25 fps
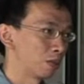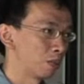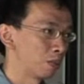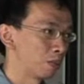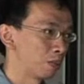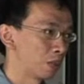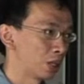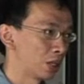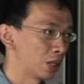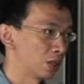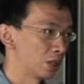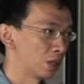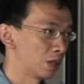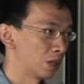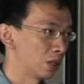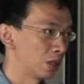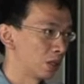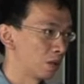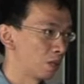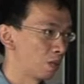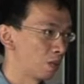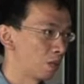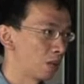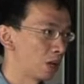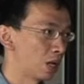because
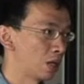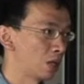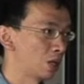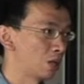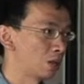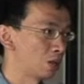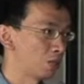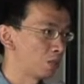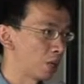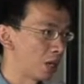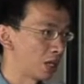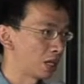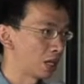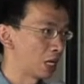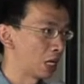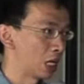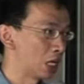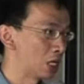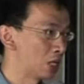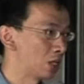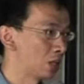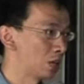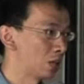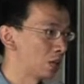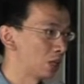when you speak
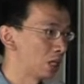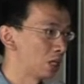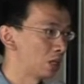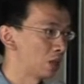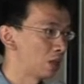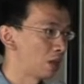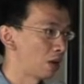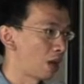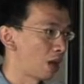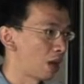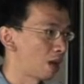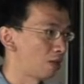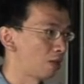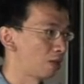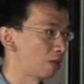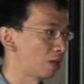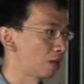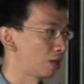English, you need to have